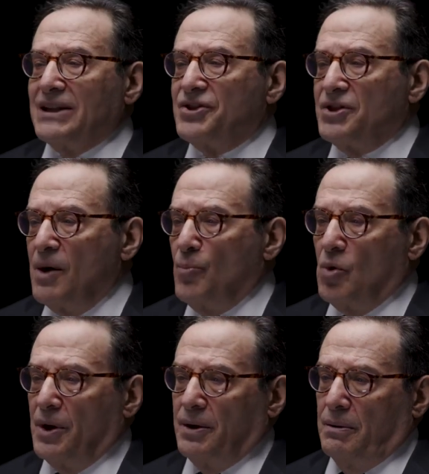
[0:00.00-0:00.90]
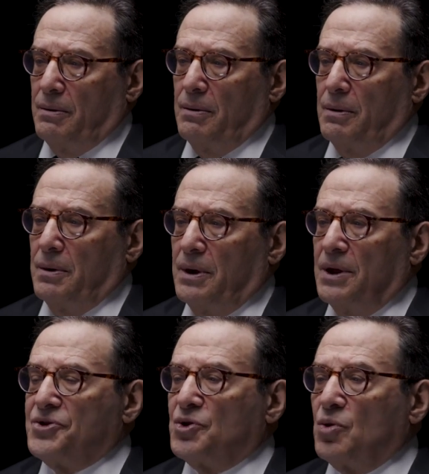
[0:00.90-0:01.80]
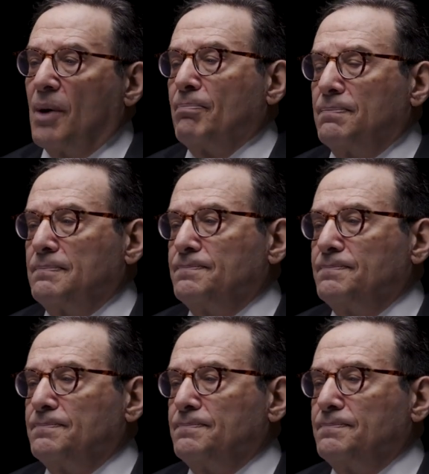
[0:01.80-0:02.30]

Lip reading: That someone is Trump.